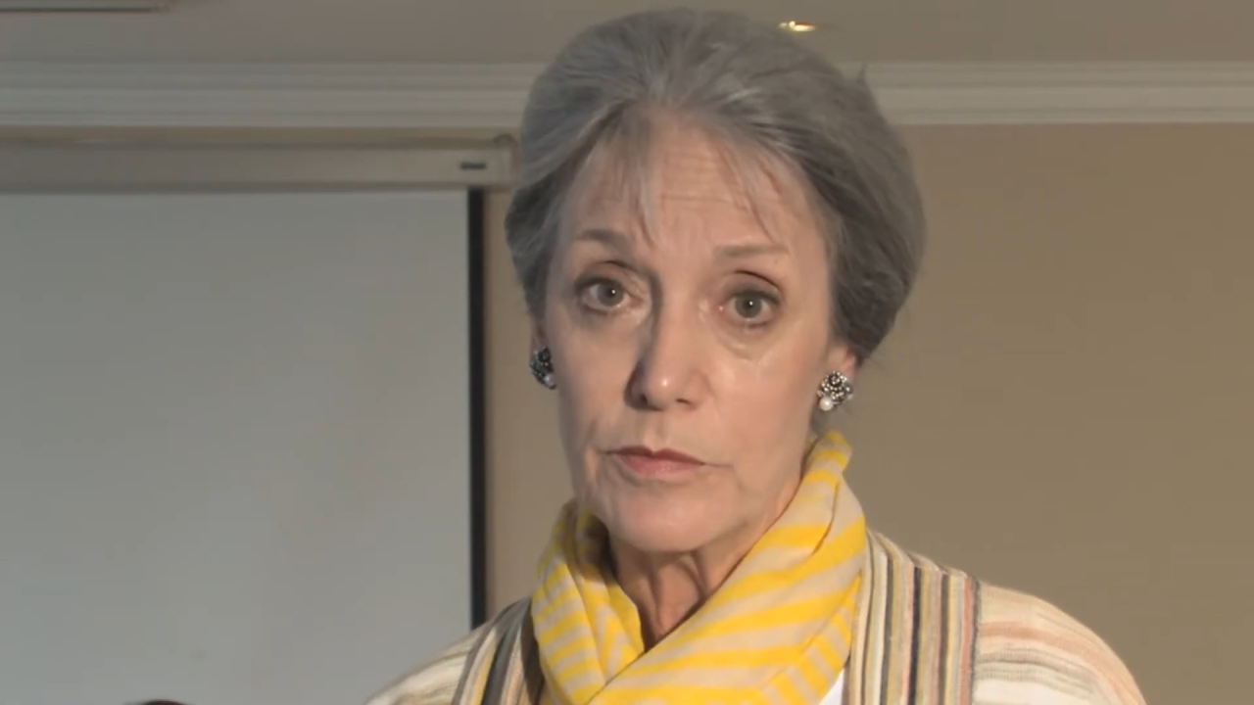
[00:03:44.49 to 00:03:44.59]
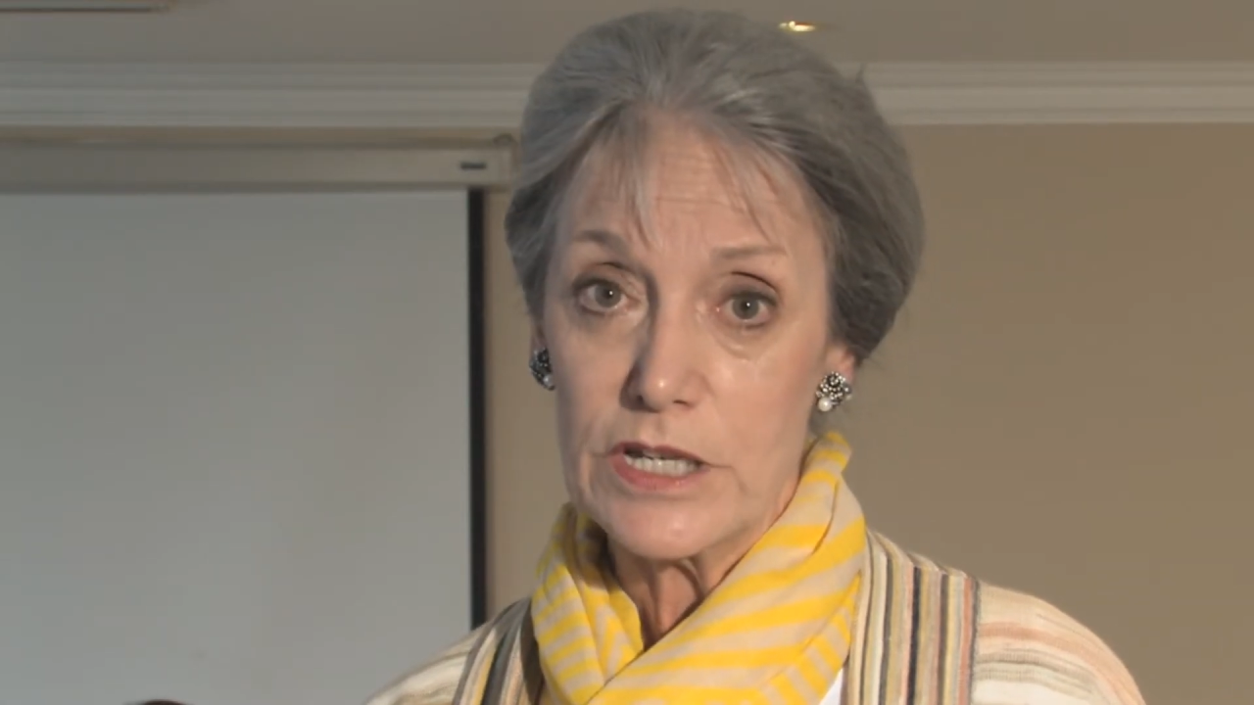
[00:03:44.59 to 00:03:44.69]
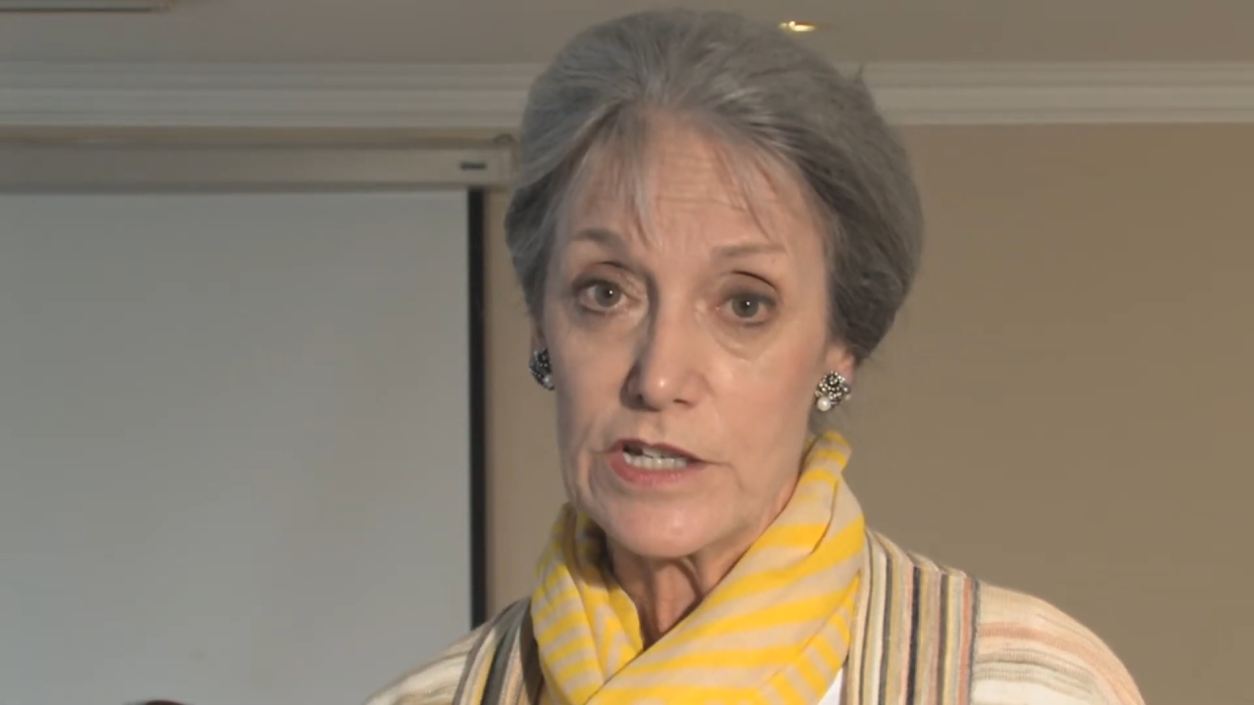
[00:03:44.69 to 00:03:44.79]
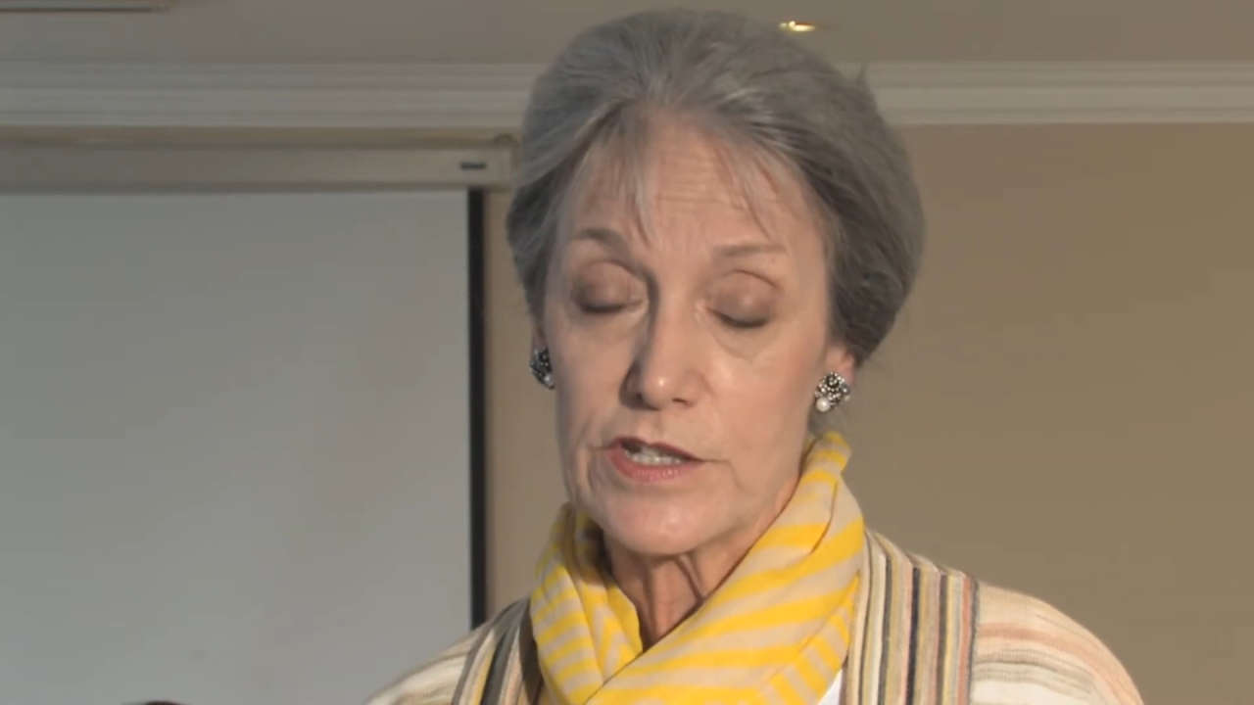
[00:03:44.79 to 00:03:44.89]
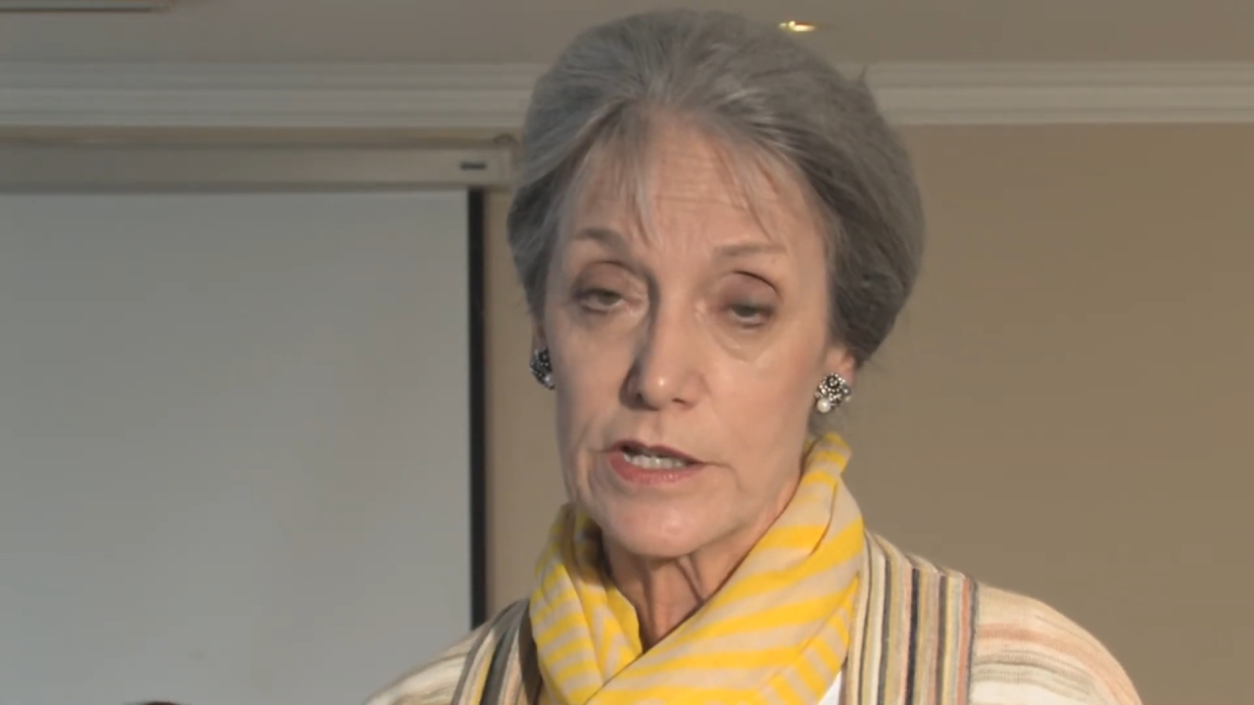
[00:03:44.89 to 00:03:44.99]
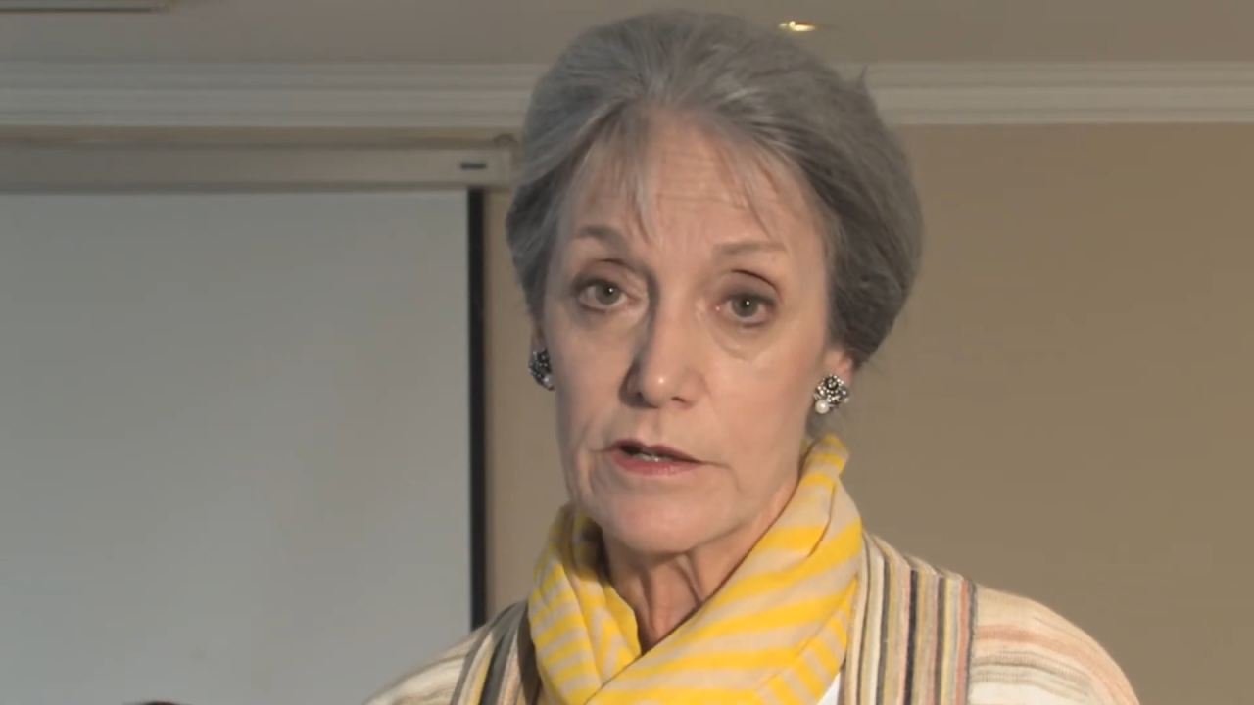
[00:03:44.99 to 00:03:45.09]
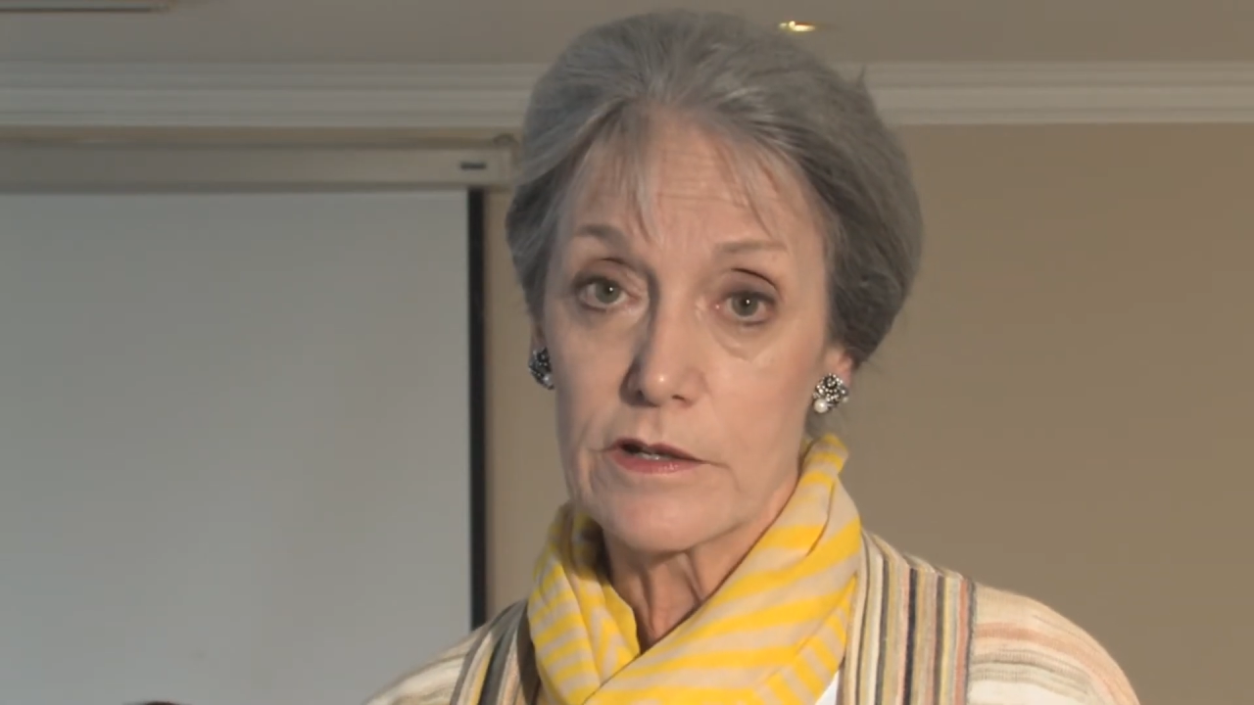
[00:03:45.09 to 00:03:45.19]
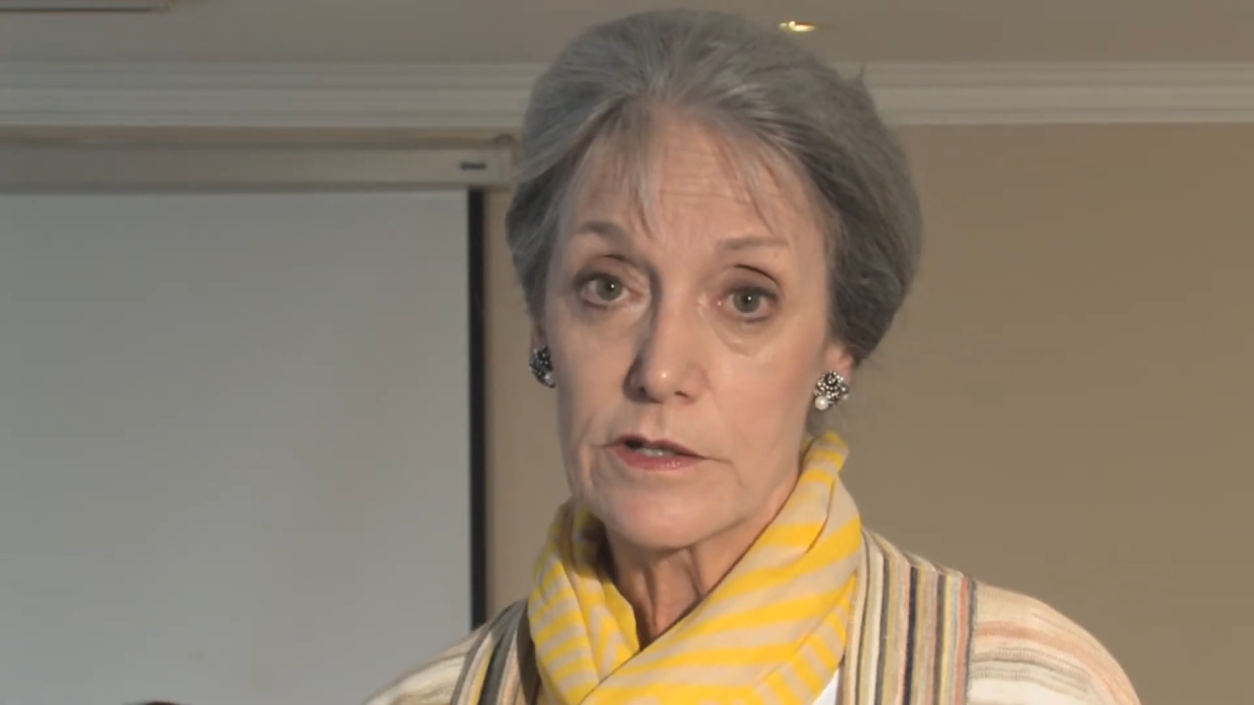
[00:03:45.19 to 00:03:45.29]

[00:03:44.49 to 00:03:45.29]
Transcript: meeting